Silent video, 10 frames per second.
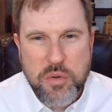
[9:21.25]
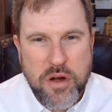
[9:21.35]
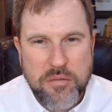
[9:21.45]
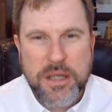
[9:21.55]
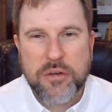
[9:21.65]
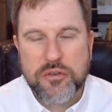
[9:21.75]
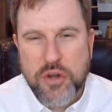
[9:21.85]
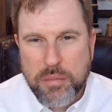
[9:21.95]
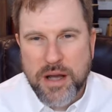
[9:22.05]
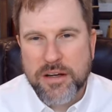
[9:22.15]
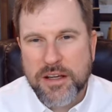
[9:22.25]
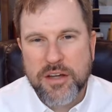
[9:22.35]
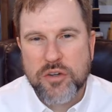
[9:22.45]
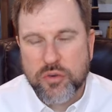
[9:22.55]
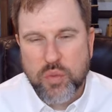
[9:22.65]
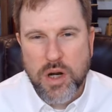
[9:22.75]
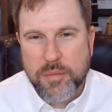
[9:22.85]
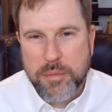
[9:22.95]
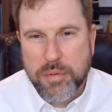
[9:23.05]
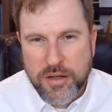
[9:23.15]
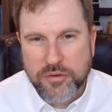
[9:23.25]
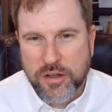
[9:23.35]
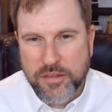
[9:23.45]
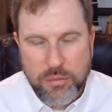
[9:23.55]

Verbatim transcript: it off because Joe Biden, again, just wanted to be president.